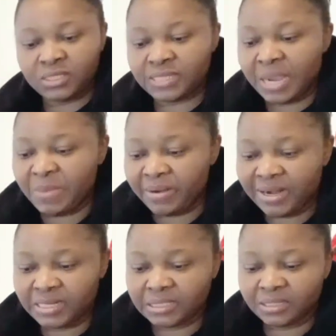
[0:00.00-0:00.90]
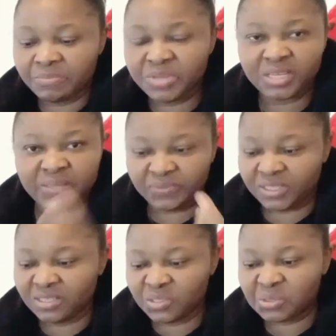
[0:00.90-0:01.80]
this time around, it's not me
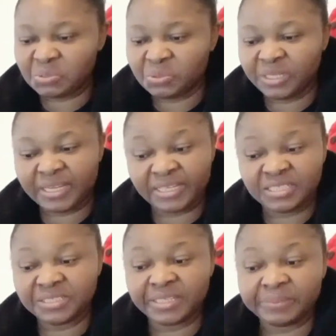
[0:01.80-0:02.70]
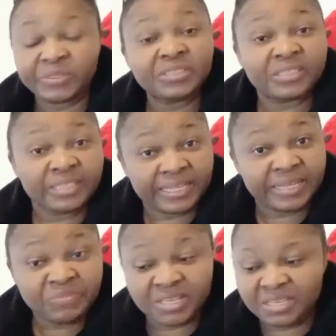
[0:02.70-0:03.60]
gifting the school in Nigeria, but now
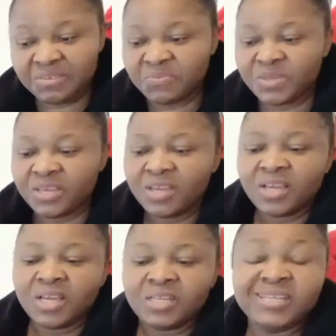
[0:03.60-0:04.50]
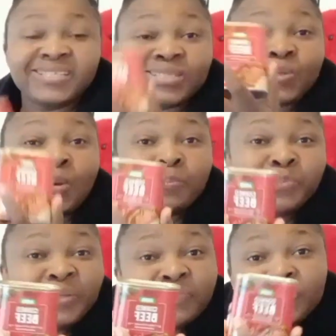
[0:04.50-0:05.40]
them they give me. This is corn
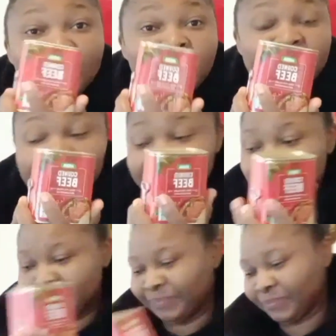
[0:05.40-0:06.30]
beef from Asda.